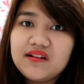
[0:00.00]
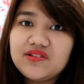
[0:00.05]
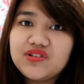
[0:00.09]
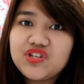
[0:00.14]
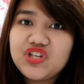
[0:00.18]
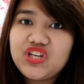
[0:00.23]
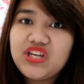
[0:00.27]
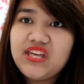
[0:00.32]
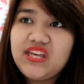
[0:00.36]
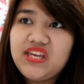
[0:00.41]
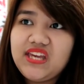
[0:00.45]

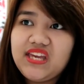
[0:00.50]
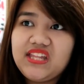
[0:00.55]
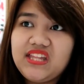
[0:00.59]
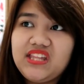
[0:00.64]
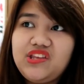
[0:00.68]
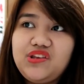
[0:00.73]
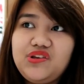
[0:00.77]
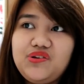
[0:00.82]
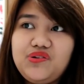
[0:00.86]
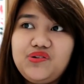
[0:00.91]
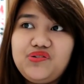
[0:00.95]
country
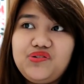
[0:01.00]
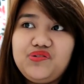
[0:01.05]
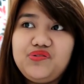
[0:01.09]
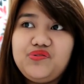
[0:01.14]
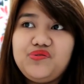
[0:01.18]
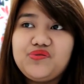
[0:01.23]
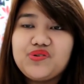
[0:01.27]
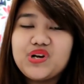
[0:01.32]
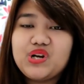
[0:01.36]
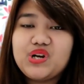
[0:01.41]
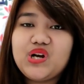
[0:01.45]
and
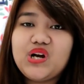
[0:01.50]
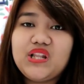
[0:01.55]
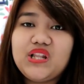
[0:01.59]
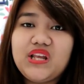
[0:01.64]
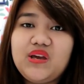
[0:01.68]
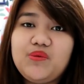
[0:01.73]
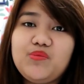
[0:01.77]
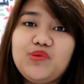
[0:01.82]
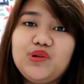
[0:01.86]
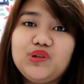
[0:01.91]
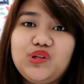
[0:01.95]
you were
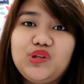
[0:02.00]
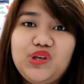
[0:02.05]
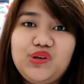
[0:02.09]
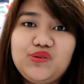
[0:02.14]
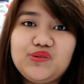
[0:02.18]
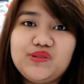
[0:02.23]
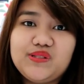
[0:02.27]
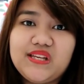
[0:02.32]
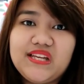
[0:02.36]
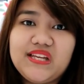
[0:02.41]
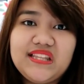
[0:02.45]
not able to
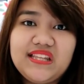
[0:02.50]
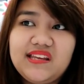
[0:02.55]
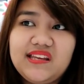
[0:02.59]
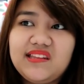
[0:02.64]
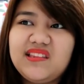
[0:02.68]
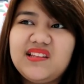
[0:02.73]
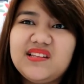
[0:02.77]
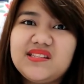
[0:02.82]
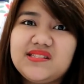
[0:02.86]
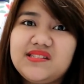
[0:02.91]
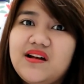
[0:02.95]
use it,
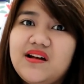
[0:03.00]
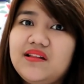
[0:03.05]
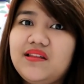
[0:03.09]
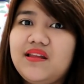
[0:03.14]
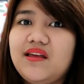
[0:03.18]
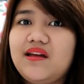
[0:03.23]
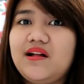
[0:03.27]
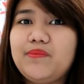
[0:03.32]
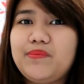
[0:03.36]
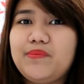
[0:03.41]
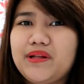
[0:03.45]
it does
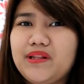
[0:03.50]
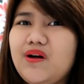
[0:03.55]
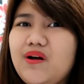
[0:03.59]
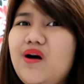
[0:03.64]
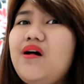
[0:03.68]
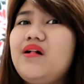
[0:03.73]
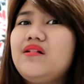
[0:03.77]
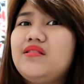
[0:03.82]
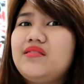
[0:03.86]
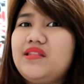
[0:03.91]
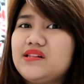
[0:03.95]
not help at
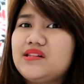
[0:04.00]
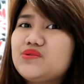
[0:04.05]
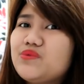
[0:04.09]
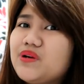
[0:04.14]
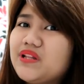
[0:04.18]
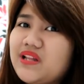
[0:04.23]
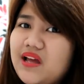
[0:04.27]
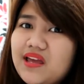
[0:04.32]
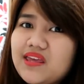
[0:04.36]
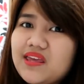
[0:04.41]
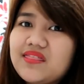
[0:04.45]
all. That's
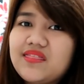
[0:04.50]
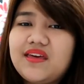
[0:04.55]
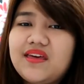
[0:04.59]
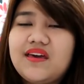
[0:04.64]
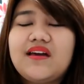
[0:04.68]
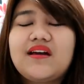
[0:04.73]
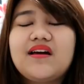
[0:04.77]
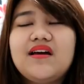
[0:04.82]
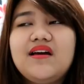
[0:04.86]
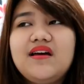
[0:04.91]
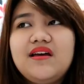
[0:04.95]
what I
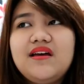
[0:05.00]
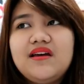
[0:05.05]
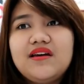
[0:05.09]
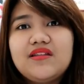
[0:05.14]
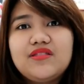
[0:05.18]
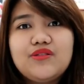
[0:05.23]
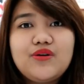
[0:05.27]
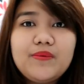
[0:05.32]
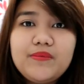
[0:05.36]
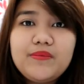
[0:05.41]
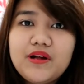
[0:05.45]
think,
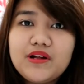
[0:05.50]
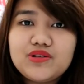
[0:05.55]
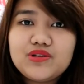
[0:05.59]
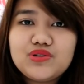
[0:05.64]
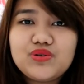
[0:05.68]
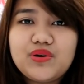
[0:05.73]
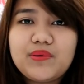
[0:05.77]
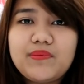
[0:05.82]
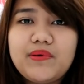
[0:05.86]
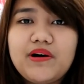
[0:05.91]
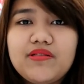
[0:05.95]
though I'm not
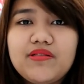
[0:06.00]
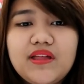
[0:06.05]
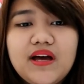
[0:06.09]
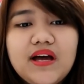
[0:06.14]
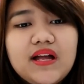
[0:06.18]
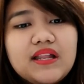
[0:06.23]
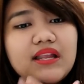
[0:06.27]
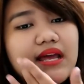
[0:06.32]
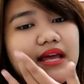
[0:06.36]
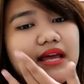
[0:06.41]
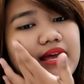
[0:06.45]
sure about
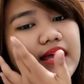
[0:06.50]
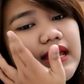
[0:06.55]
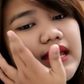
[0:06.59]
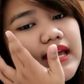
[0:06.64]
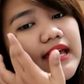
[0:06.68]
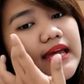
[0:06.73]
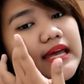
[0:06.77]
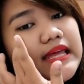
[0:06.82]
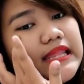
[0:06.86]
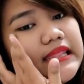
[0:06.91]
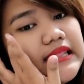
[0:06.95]
that.
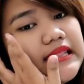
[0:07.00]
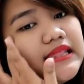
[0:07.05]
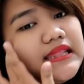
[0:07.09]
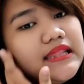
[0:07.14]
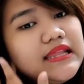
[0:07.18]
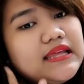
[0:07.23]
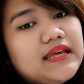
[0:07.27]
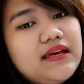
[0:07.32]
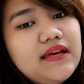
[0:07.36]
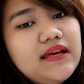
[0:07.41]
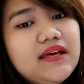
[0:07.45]

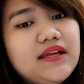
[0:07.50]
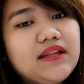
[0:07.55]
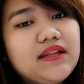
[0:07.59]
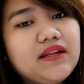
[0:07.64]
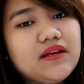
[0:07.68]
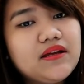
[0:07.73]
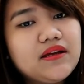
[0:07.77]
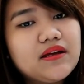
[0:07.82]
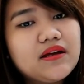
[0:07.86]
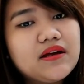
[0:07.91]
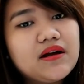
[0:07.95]
And
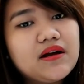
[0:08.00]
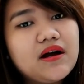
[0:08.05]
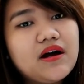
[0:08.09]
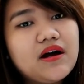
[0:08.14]
then